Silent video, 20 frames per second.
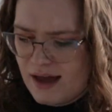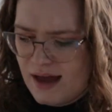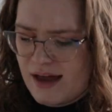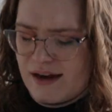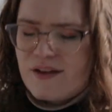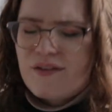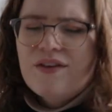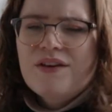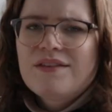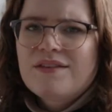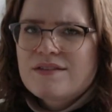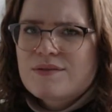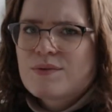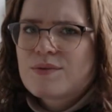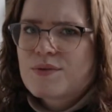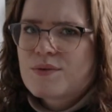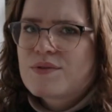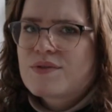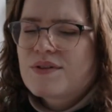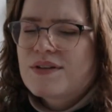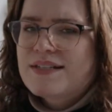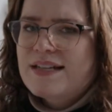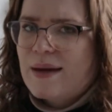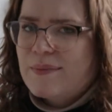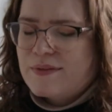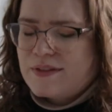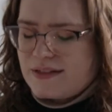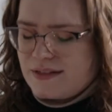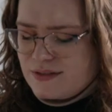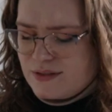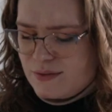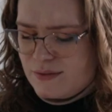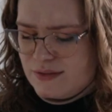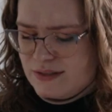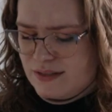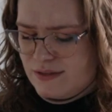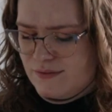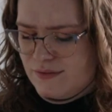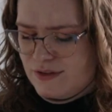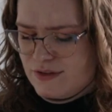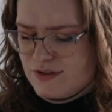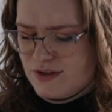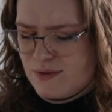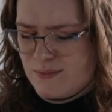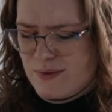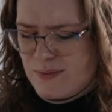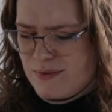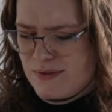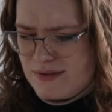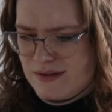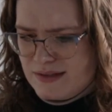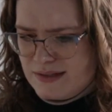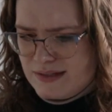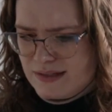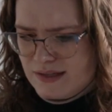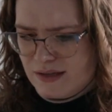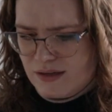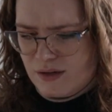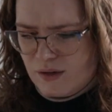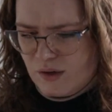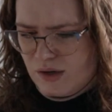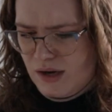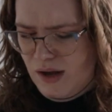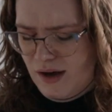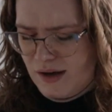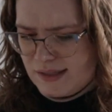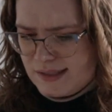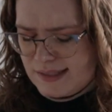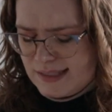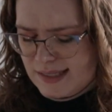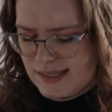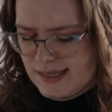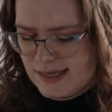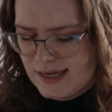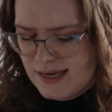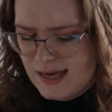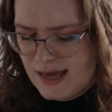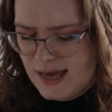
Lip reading: And I think this was also adapted into a TV show, maybe this year or last year.